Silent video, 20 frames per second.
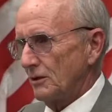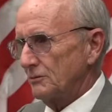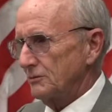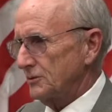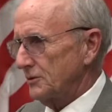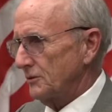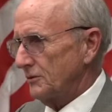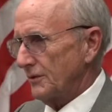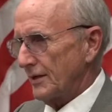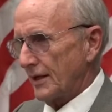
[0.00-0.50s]

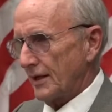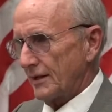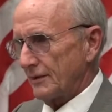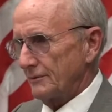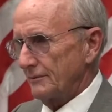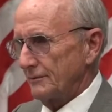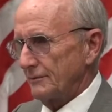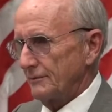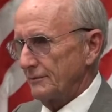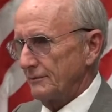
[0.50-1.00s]
Don't do that.
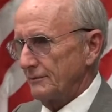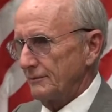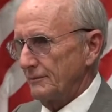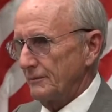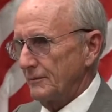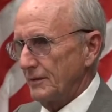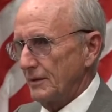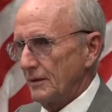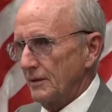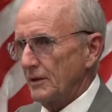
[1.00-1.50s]

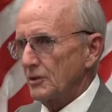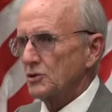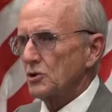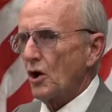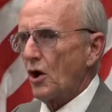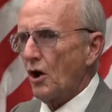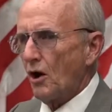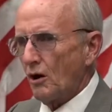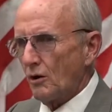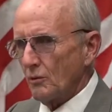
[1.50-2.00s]

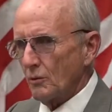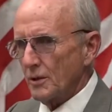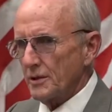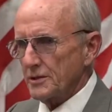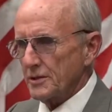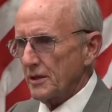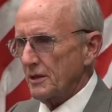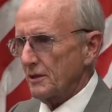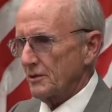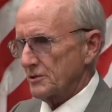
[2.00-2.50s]
There's
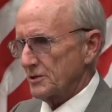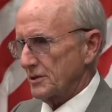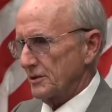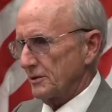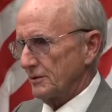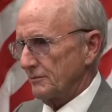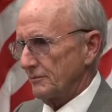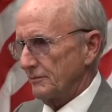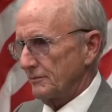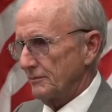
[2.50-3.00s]
always errors
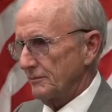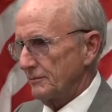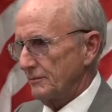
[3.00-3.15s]
in it.